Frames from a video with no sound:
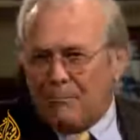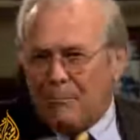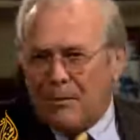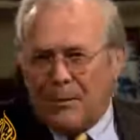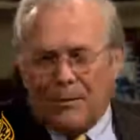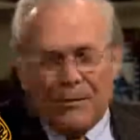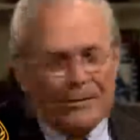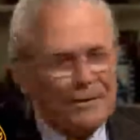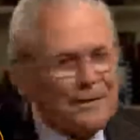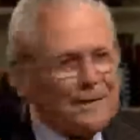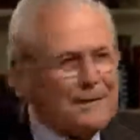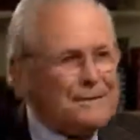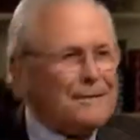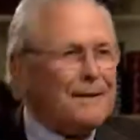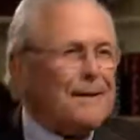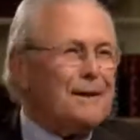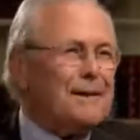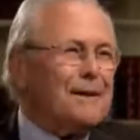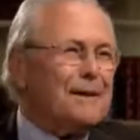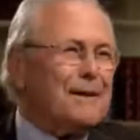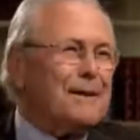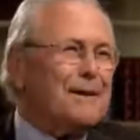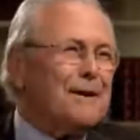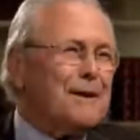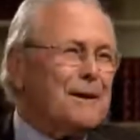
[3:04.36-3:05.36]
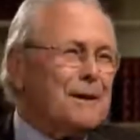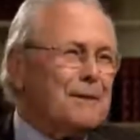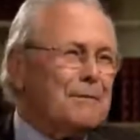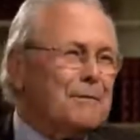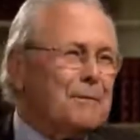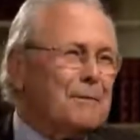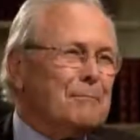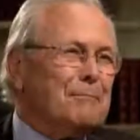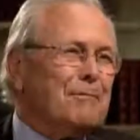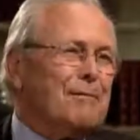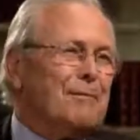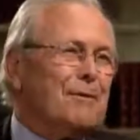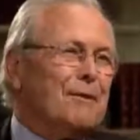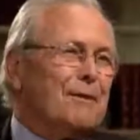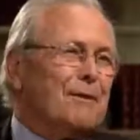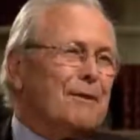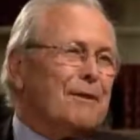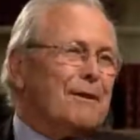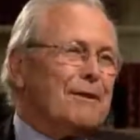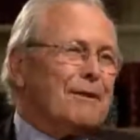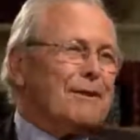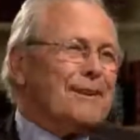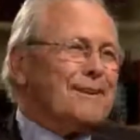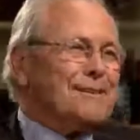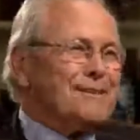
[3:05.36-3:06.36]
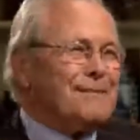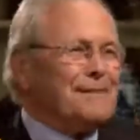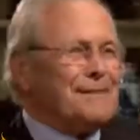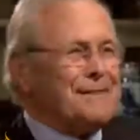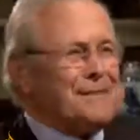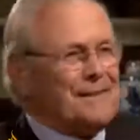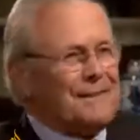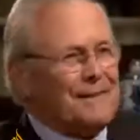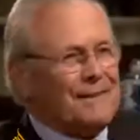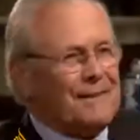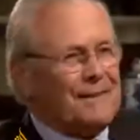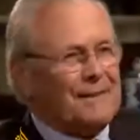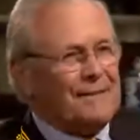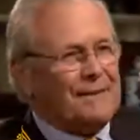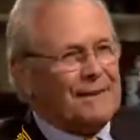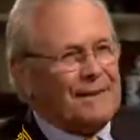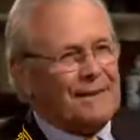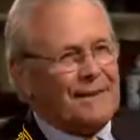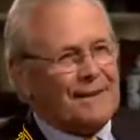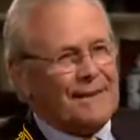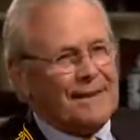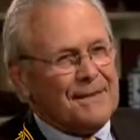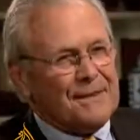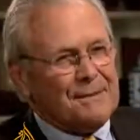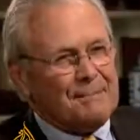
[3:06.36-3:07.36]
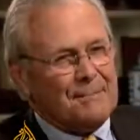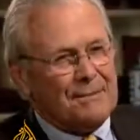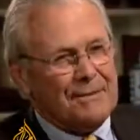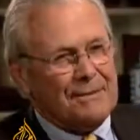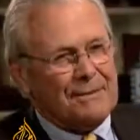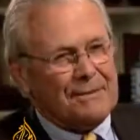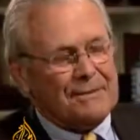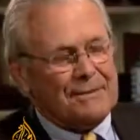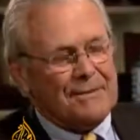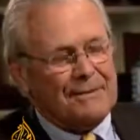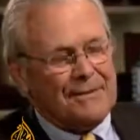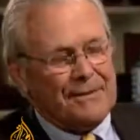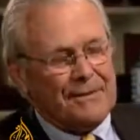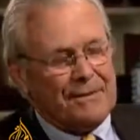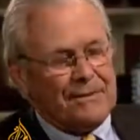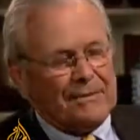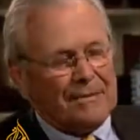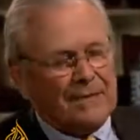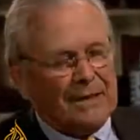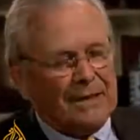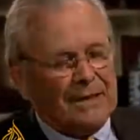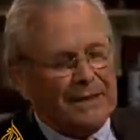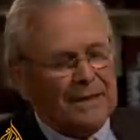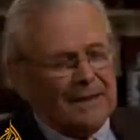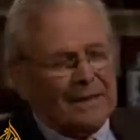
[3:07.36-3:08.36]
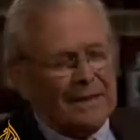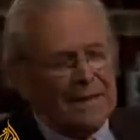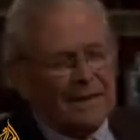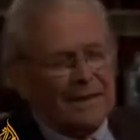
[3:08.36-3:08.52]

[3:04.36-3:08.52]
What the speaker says: all this on the cutting room floor. That's what you do with it, I suppose, if you don't like it.